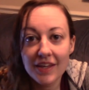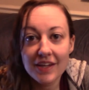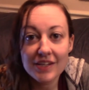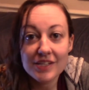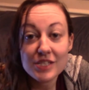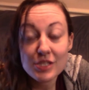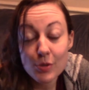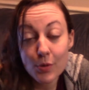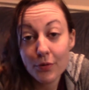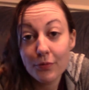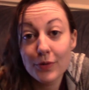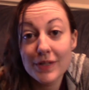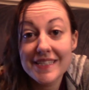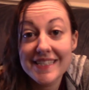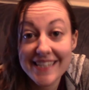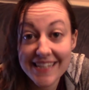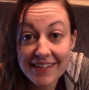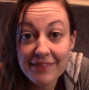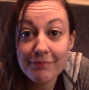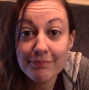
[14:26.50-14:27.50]
So if we
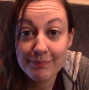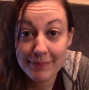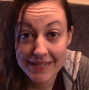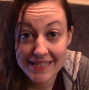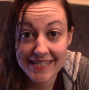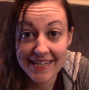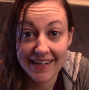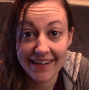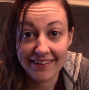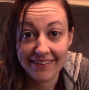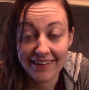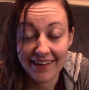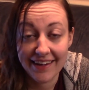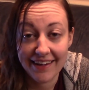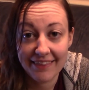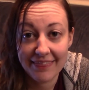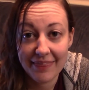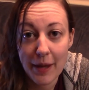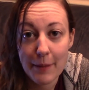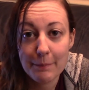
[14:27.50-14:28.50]
didn't miss
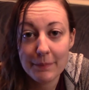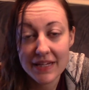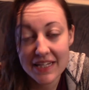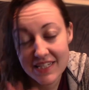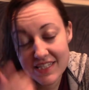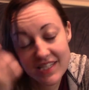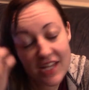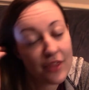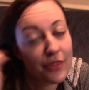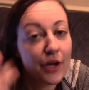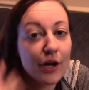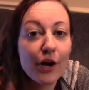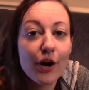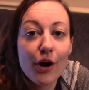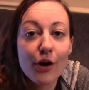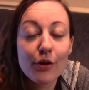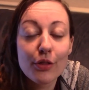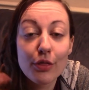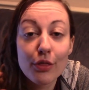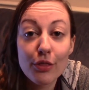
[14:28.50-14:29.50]
anything, that means there
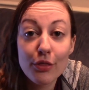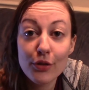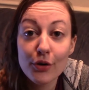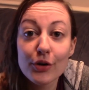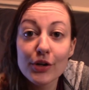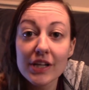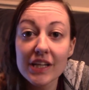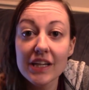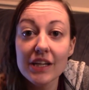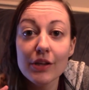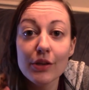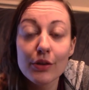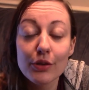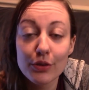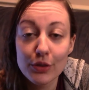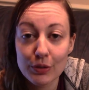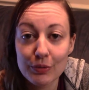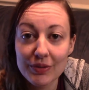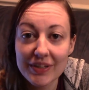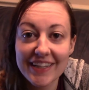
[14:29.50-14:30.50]
are
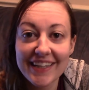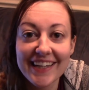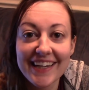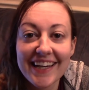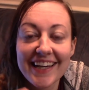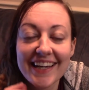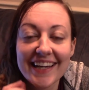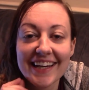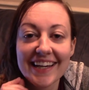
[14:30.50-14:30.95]
33